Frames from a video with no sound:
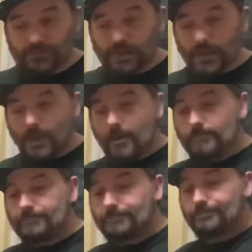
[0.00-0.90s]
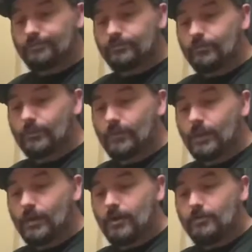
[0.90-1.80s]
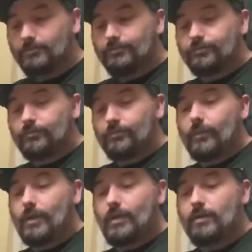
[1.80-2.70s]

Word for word: And that supports the koalas in Australia.